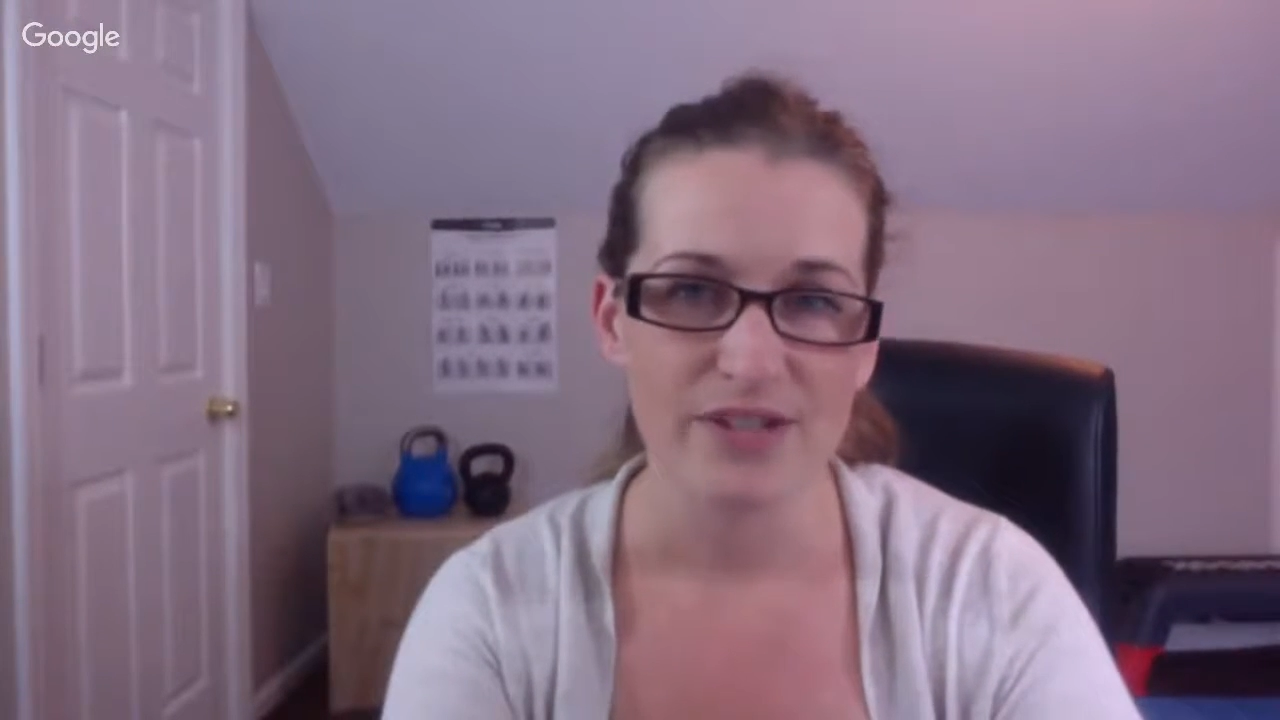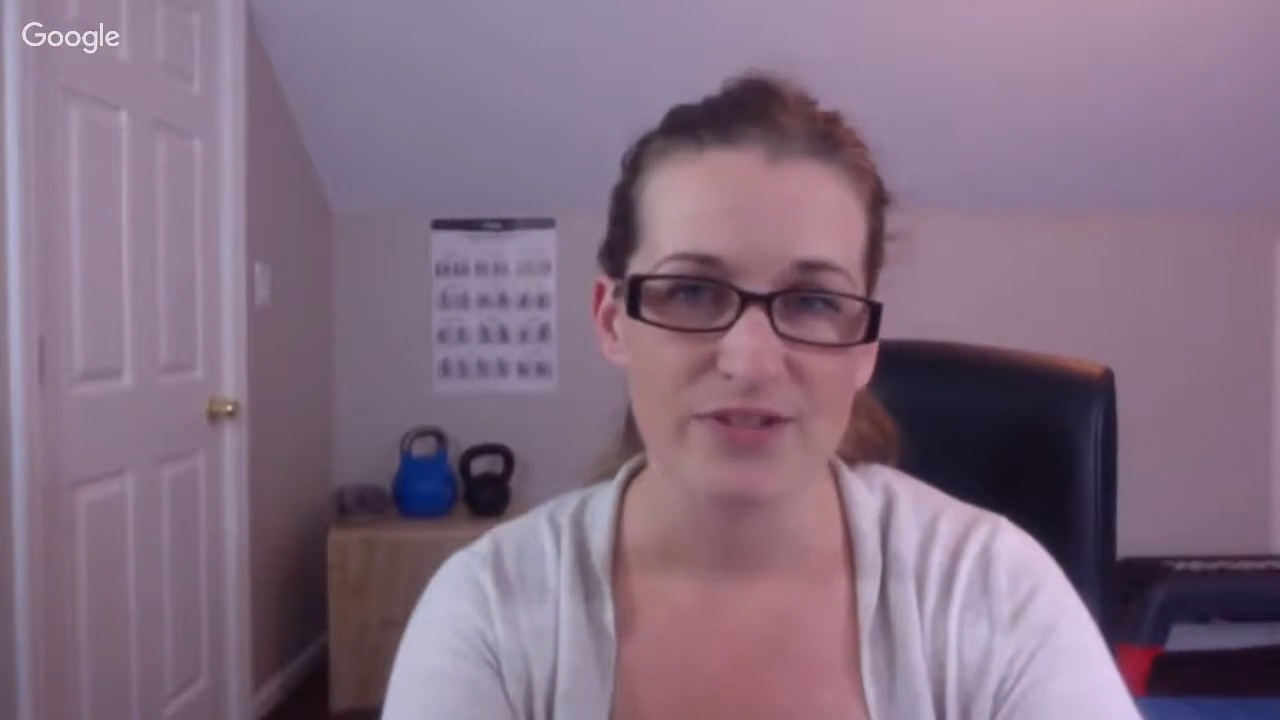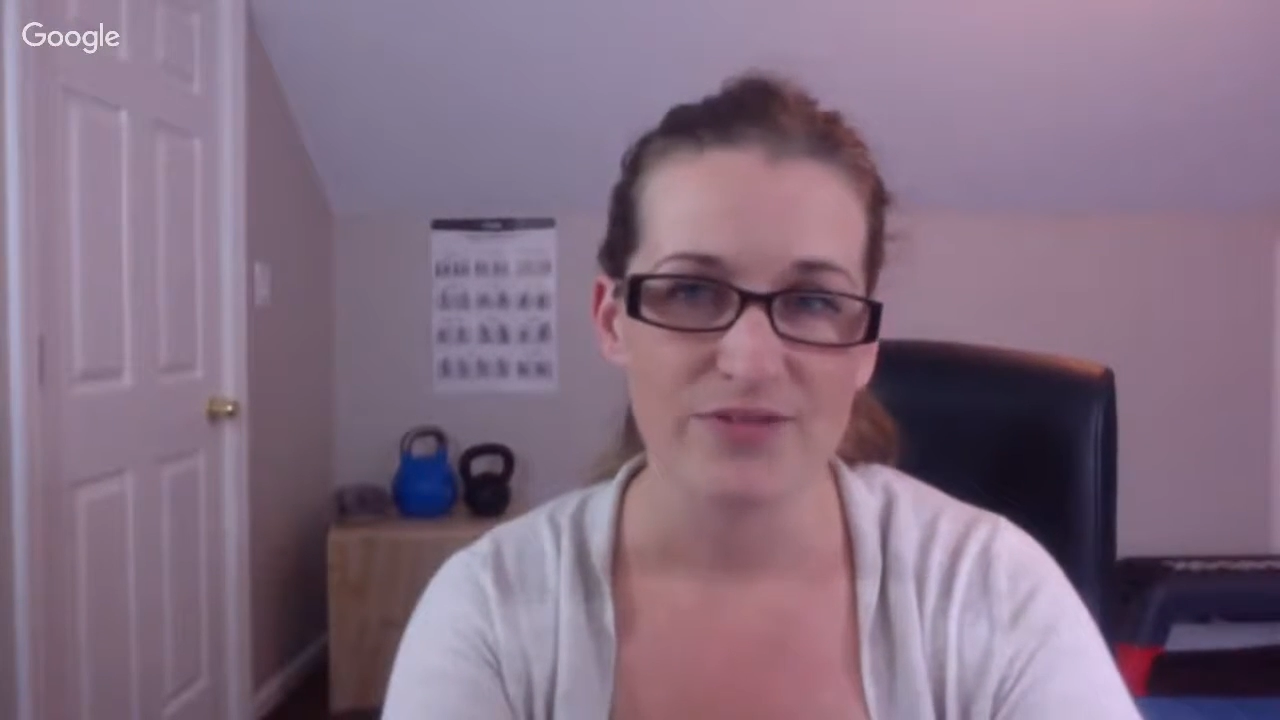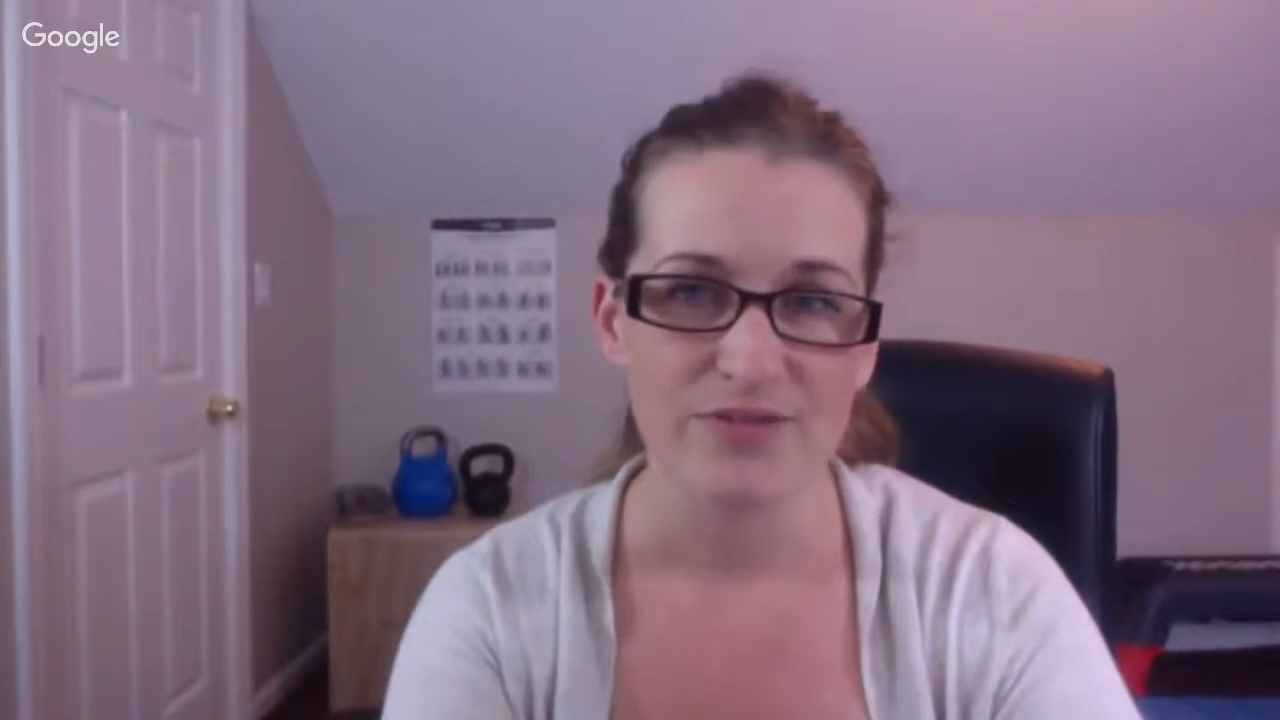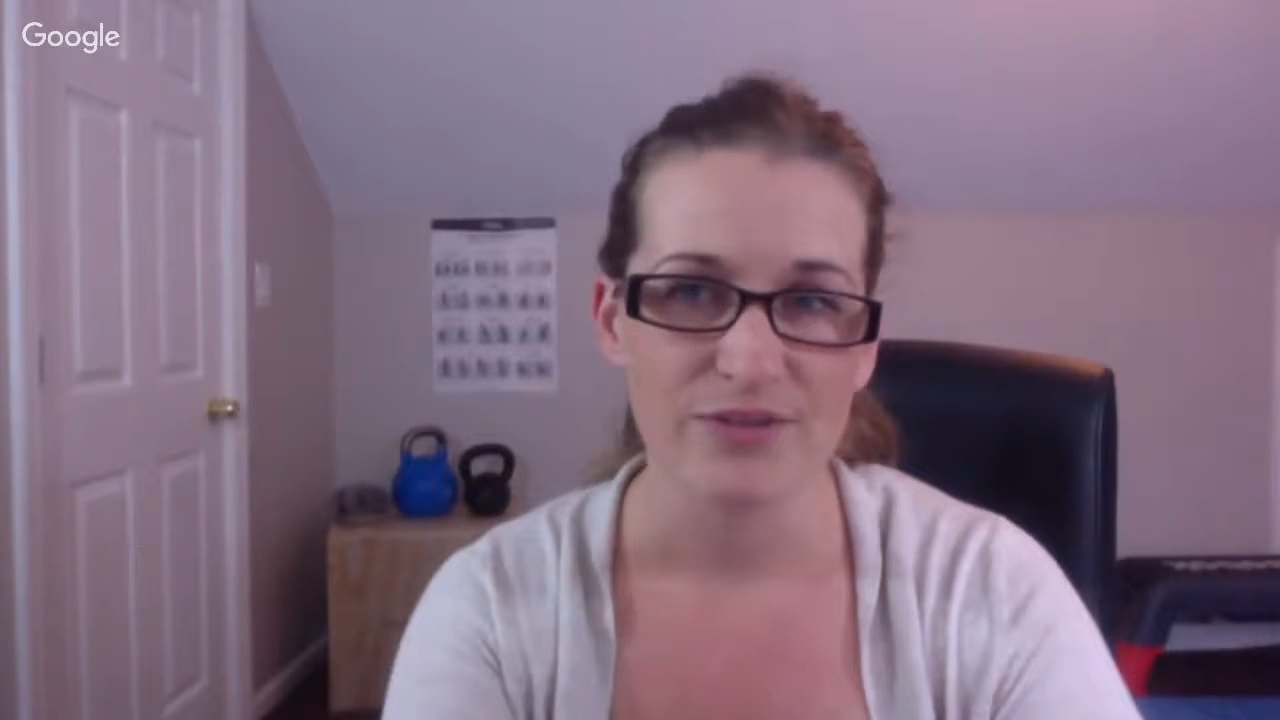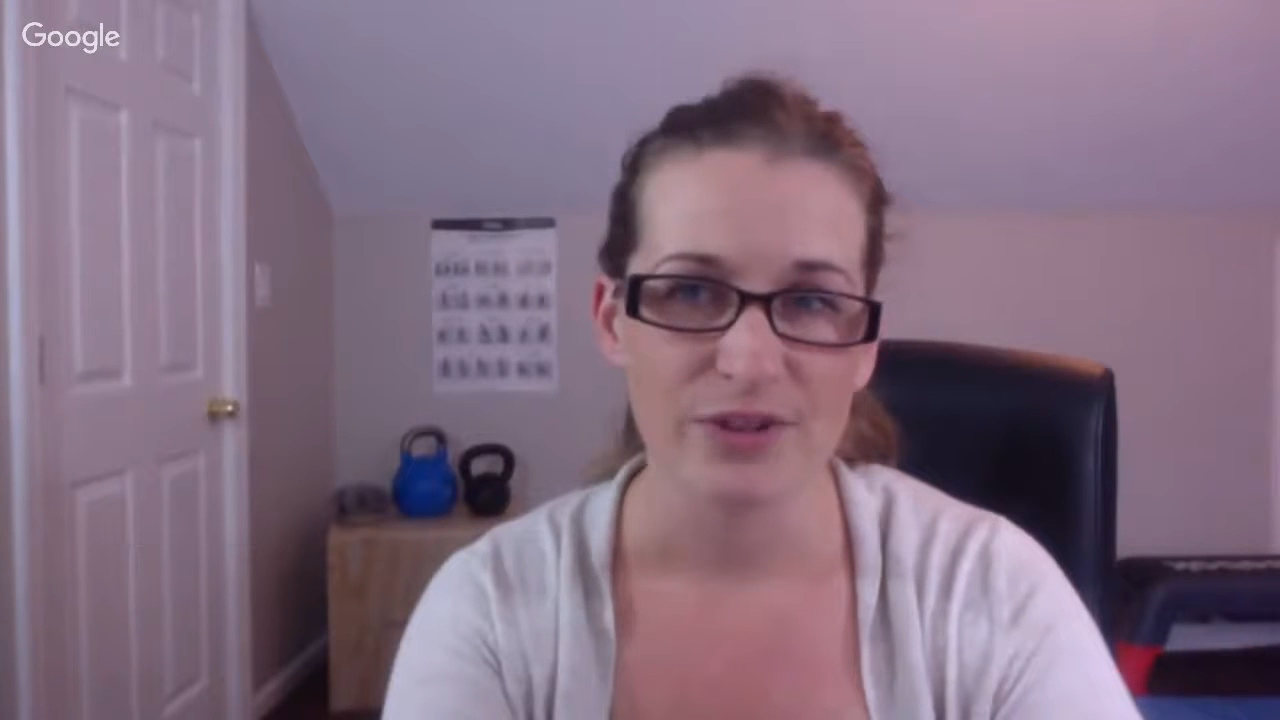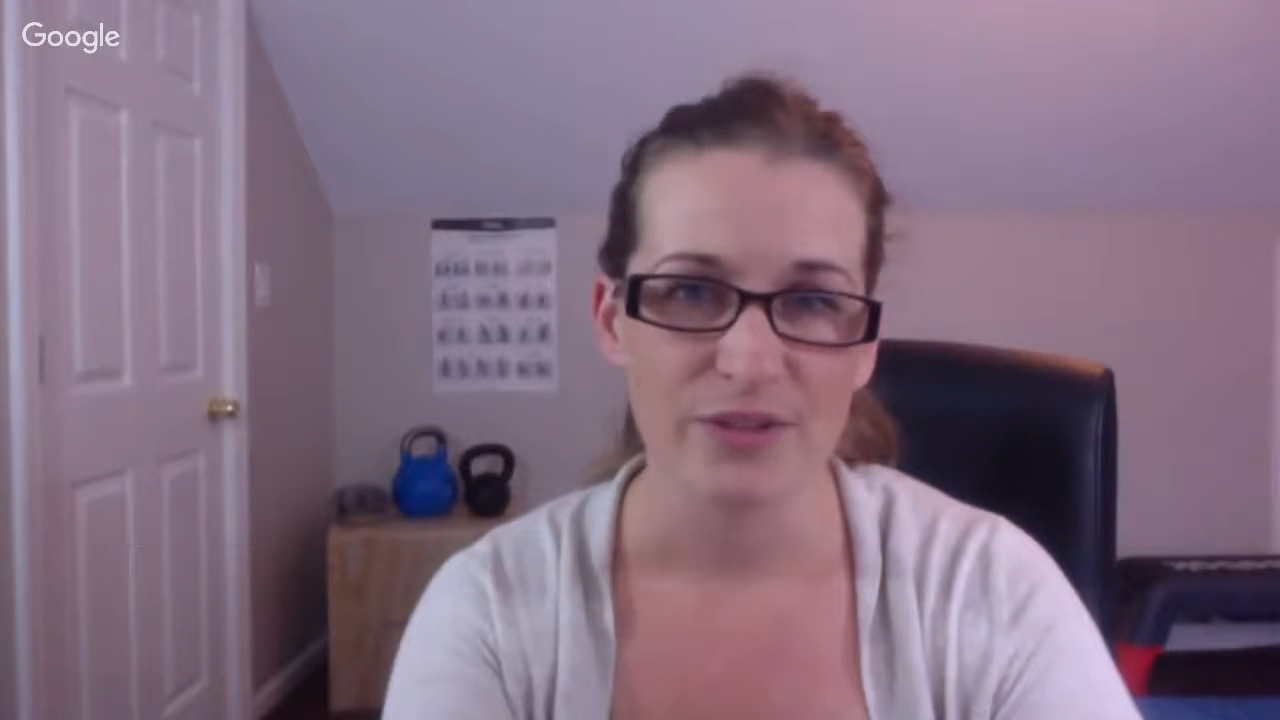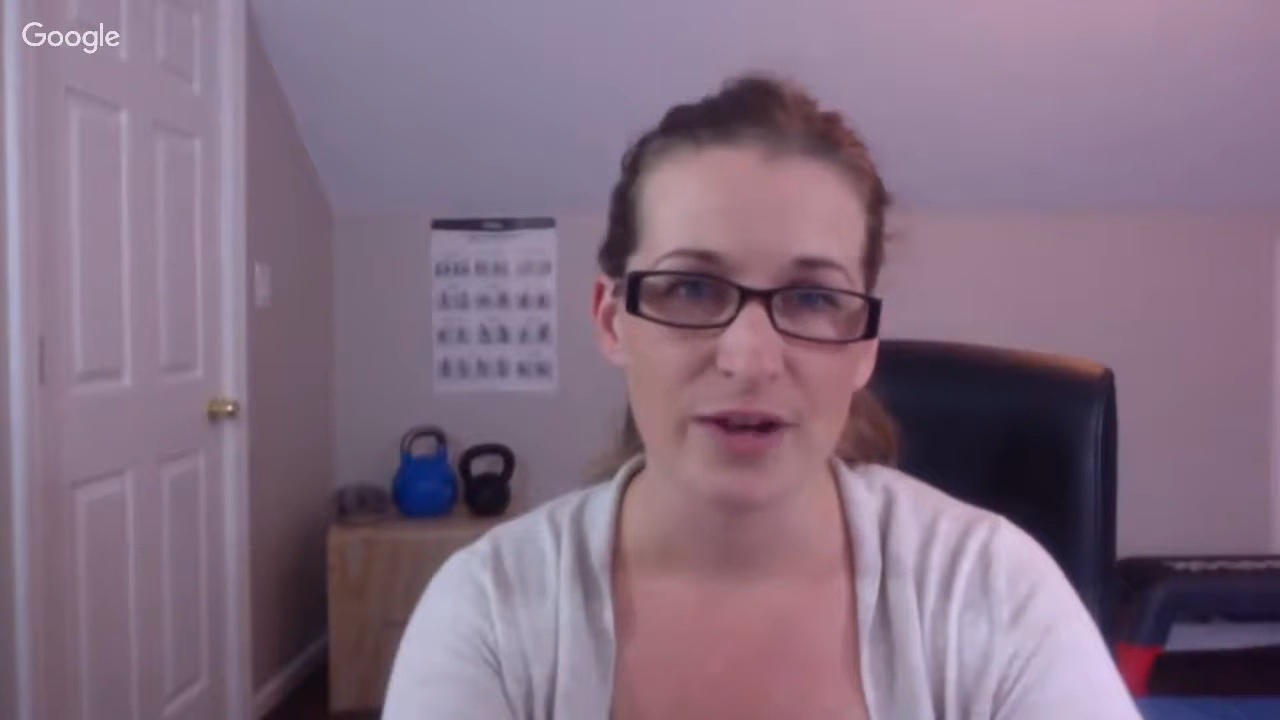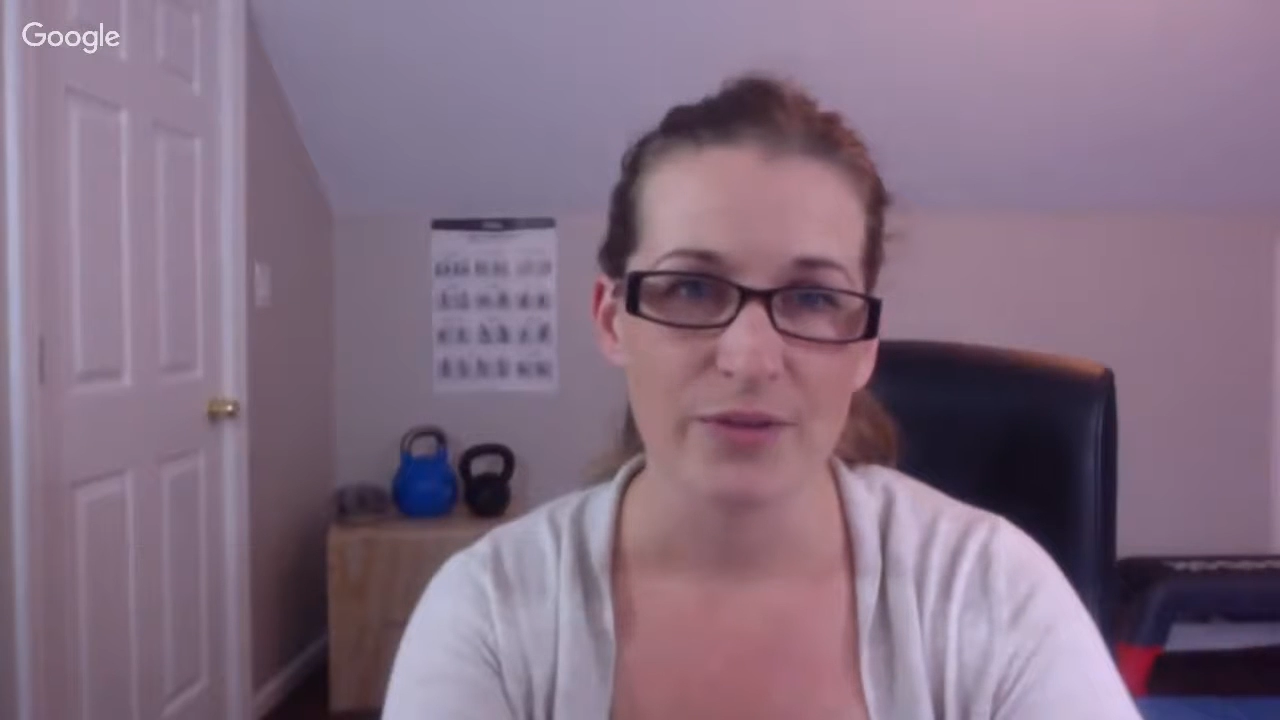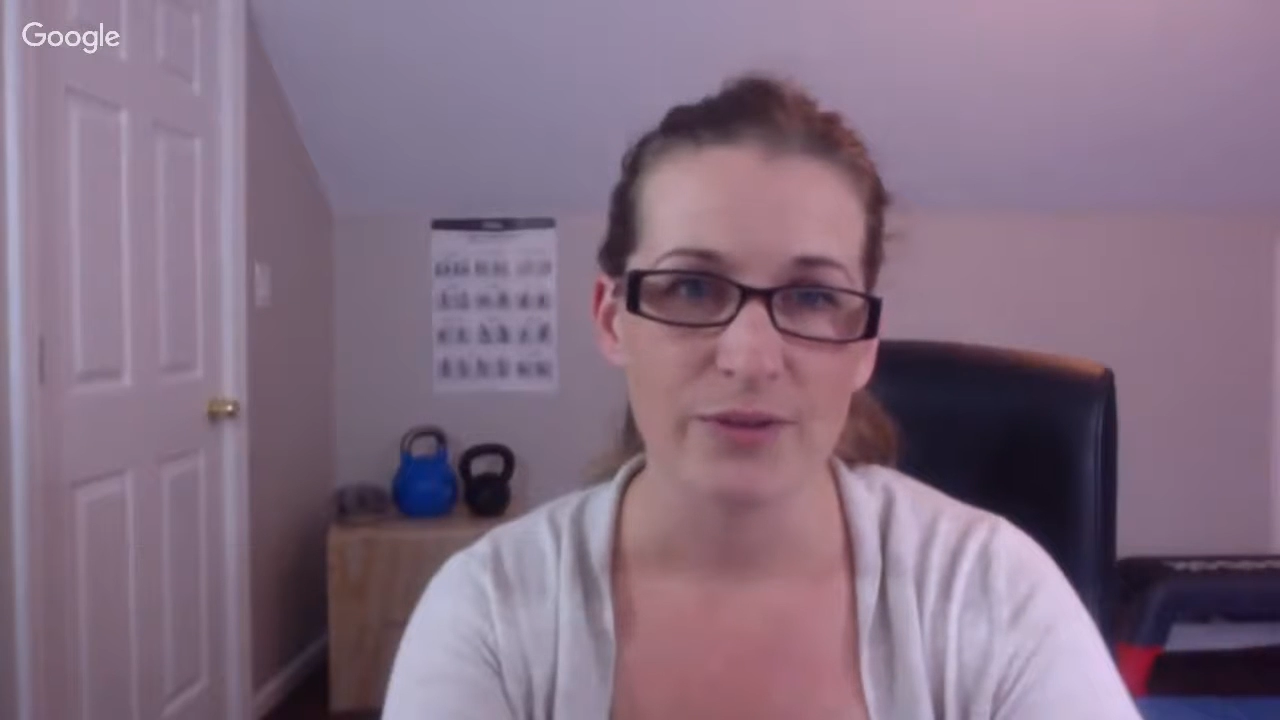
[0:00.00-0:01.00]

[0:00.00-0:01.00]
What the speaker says: of that